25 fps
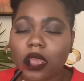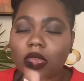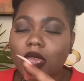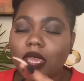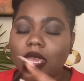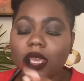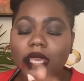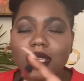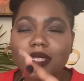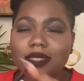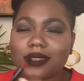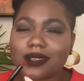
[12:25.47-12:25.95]

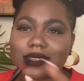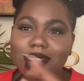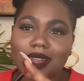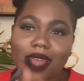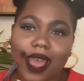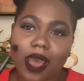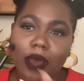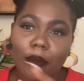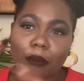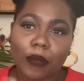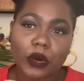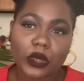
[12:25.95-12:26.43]
it's
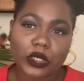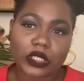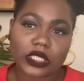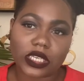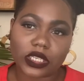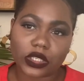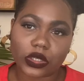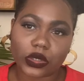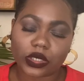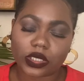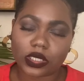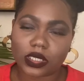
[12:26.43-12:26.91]
not
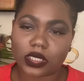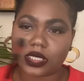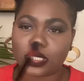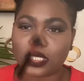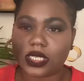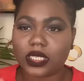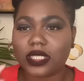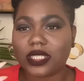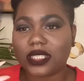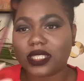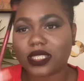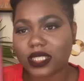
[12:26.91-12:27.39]
particularly
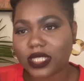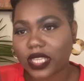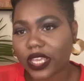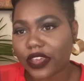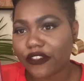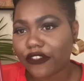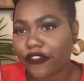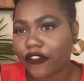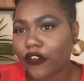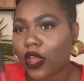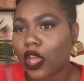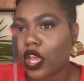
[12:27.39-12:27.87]

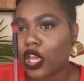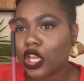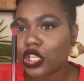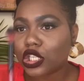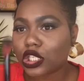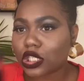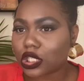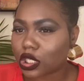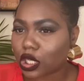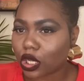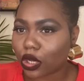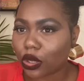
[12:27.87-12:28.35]
stiff.
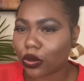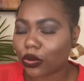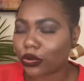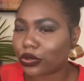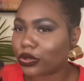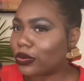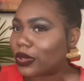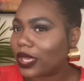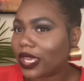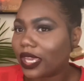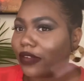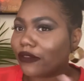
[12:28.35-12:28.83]
So you
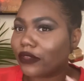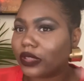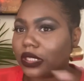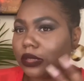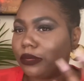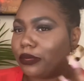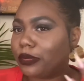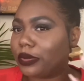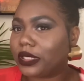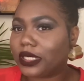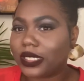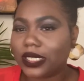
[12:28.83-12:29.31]
can't really
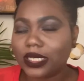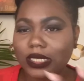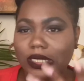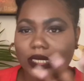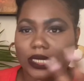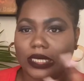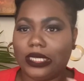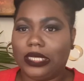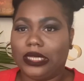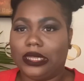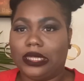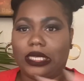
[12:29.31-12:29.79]
blend
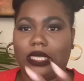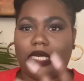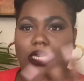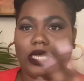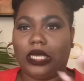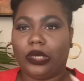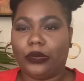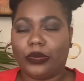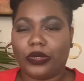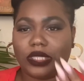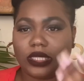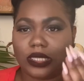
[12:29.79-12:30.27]

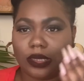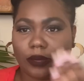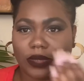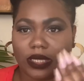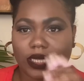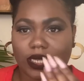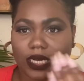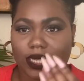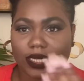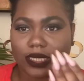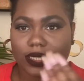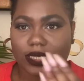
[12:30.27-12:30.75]
anything with something
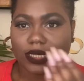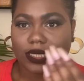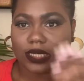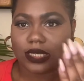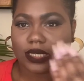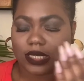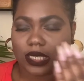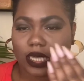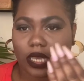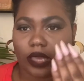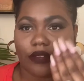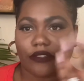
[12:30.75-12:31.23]
that's
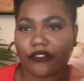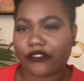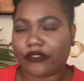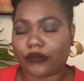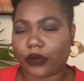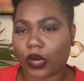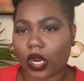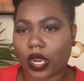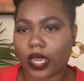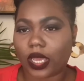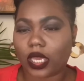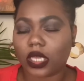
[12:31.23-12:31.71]
stiff,
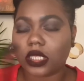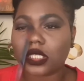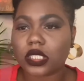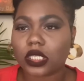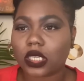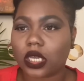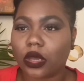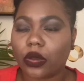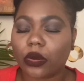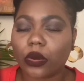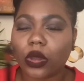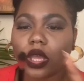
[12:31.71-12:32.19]
right?
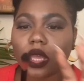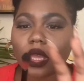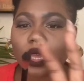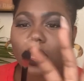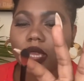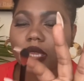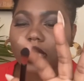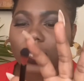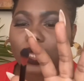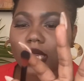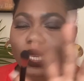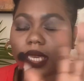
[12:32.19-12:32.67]
So
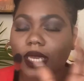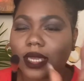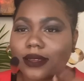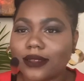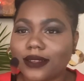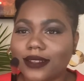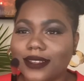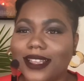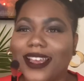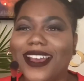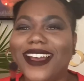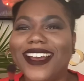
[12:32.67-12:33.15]
yeah,
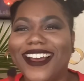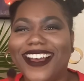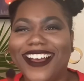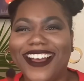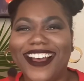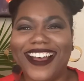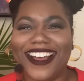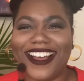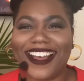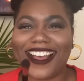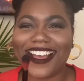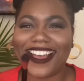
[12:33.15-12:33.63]

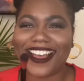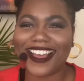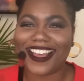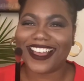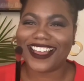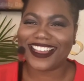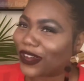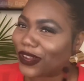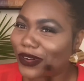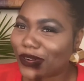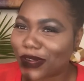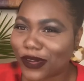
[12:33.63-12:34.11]

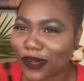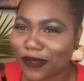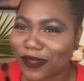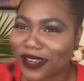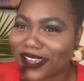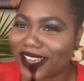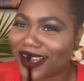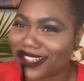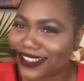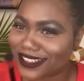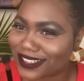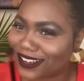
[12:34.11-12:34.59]
you know me,
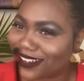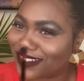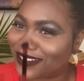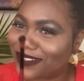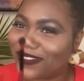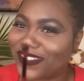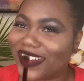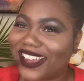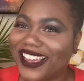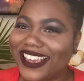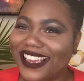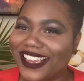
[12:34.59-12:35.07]
I talk with
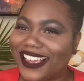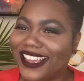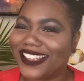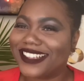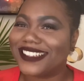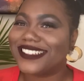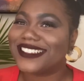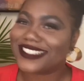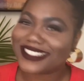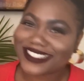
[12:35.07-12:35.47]
my hands.